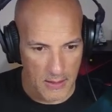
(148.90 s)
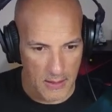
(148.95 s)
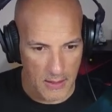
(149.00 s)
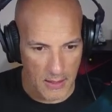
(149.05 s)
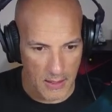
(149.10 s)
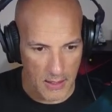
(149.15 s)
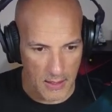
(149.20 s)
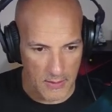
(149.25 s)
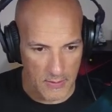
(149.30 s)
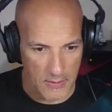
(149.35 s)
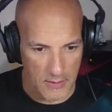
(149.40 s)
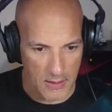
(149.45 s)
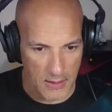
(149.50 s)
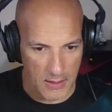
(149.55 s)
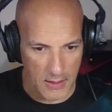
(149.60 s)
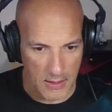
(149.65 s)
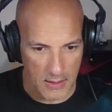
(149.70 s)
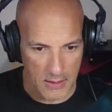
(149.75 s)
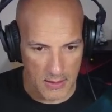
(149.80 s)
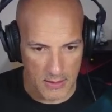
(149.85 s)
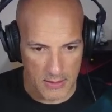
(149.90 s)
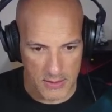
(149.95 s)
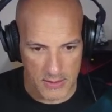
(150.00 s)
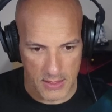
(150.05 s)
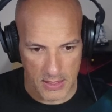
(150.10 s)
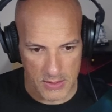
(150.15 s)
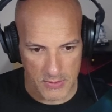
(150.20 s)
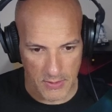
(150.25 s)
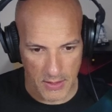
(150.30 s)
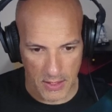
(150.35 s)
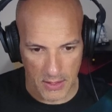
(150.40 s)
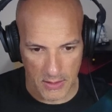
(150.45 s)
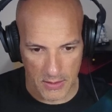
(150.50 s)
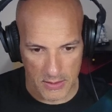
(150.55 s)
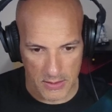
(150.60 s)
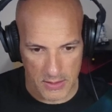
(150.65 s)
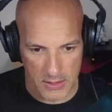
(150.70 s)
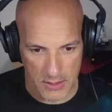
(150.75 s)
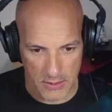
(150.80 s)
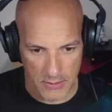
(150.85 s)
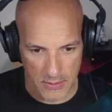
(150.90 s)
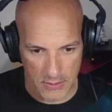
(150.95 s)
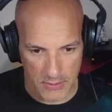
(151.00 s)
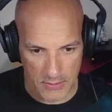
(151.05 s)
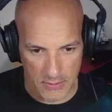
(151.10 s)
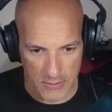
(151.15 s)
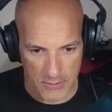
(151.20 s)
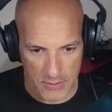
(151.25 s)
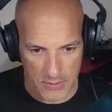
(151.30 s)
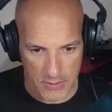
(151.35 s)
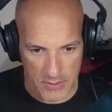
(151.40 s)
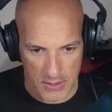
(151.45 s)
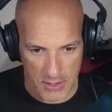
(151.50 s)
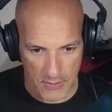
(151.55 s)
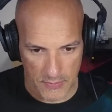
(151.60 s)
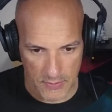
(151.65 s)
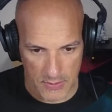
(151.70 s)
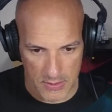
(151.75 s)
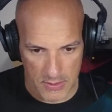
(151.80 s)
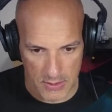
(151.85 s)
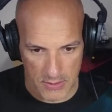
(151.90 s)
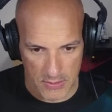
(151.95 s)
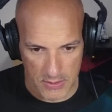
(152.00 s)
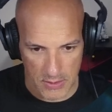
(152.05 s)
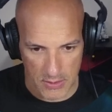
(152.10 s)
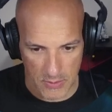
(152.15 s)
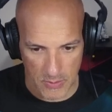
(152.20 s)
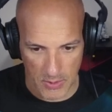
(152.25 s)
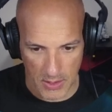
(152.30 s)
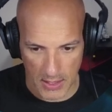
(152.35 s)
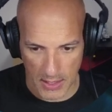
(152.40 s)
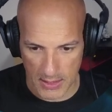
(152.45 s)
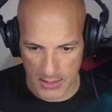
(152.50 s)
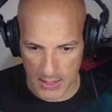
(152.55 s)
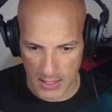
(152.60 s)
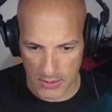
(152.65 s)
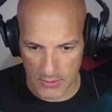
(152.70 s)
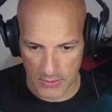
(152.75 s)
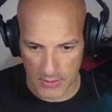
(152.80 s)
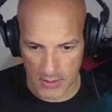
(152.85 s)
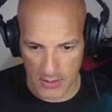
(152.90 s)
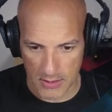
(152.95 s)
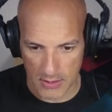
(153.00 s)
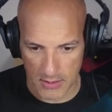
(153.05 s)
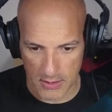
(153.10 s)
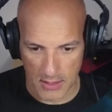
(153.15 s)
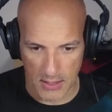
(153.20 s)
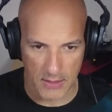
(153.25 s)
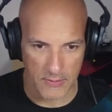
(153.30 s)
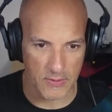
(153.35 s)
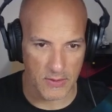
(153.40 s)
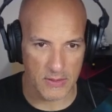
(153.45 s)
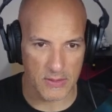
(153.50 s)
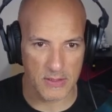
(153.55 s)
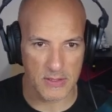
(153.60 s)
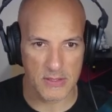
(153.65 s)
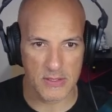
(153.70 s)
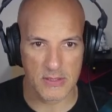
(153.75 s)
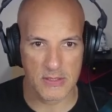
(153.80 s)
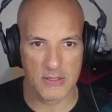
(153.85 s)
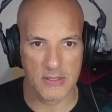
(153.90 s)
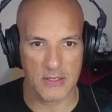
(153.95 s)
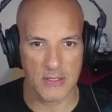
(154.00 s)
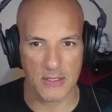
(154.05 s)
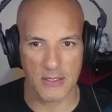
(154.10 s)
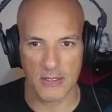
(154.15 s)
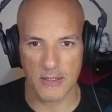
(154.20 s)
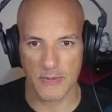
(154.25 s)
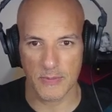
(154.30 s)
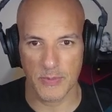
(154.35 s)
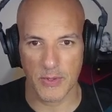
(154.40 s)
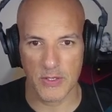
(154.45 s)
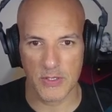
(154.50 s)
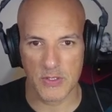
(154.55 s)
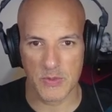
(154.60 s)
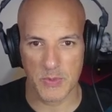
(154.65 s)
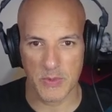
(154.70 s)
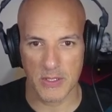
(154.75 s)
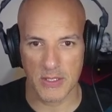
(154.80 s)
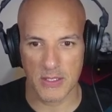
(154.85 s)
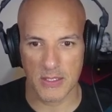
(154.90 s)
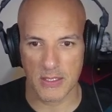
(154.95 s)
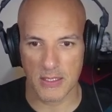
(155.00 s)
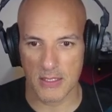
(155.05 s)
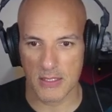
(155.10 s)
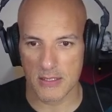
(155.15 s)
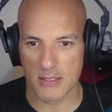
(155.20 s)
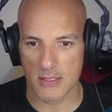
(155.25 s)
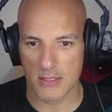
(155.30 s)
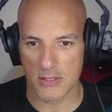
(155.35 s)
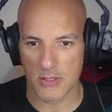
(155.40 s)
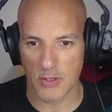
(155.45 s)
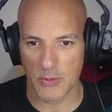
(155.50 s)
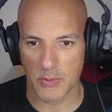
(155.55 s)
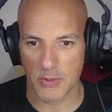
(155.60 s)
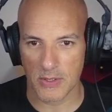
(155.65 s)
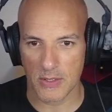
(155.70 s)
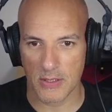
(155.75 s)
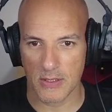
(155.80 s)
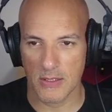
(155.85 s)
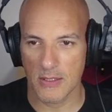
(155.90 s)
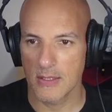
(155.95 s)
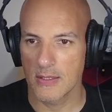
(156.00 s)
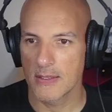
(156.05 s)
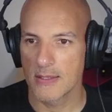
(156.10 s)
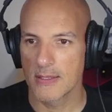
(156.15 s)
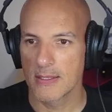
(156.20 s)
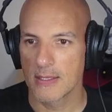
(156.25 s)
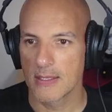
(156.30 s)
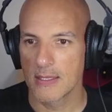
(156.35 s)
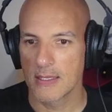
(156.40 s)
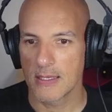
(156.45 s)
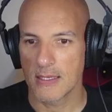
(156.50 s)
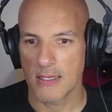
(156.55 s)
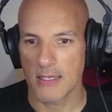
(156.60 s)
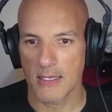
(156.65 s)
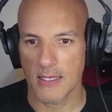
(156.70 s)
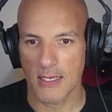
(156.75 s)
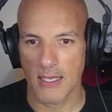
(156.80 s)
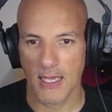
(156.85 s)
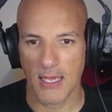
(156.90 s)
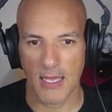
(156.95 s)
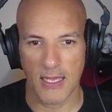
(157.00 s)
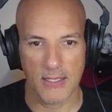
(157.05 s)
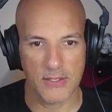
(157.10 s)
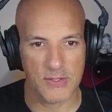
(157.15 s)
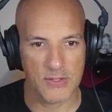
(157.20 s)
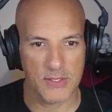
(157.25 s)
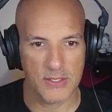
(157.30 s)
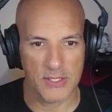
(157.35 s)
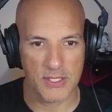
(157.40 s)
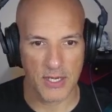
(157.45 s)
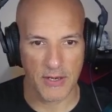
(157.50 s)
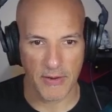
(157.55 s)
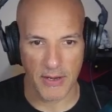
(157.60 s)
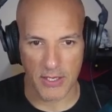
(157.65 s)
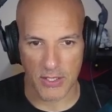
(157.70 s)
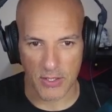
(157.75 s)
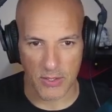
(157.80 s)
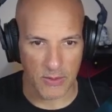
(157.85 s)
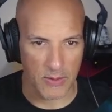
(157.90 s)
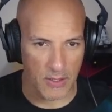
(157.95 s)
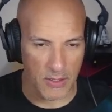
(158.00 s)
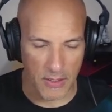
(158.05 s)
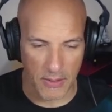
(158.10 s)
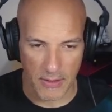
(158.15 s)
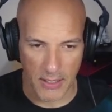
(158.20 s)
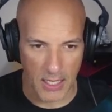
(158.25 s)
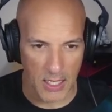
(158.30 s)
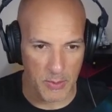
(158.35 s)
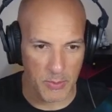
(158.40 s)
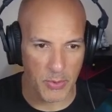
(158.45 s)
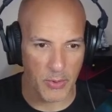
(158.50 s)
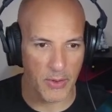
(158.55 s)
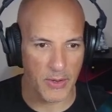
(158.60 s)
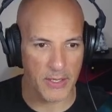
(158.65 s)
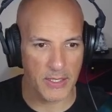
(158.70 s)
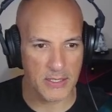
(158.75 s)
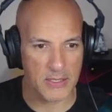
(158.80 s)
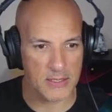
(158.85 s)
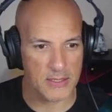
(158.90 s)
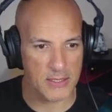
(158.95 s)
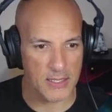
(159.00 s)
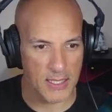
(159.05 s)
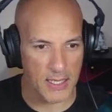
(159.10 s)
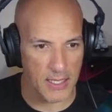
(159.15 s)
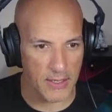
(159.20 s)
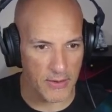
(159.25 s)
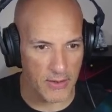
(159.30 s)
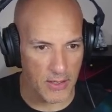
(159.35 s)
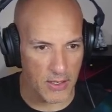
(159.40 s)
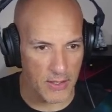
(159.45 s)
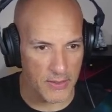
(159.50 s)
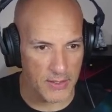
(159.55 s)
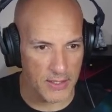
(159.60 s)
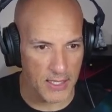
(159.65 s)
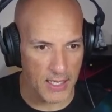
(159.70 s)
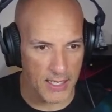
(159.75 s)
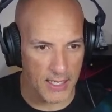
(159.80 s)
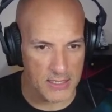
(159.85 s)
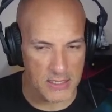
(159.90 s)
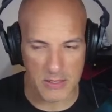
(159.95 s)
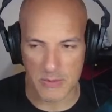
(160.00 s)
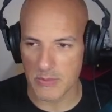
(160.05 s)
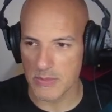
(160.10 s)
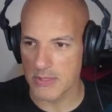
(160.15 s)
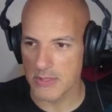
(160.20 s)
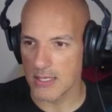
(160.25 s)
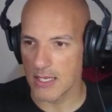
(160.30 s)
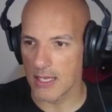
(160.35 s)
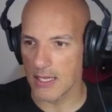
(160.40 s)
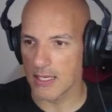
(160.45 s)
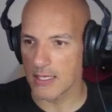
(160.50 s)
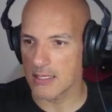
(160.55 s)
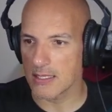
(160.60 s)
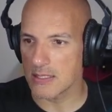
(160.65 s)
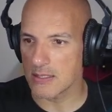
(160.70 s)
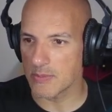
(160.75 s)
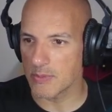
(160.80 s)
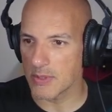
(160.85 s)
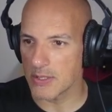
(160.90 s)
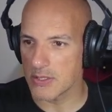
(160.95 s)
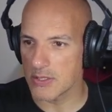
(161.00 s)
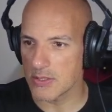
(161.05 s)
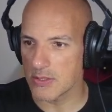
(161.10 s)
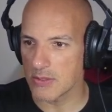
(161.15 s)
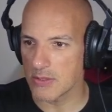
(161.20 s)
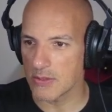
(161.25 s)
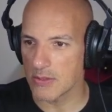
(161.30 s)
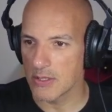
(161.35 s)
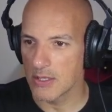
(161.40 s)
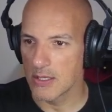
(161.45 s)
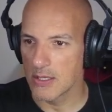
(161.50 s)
And then, so that's running on 027001800. Then I've got this Postman instance open. It has the generate QR endpoint. There are the items that I can submit to.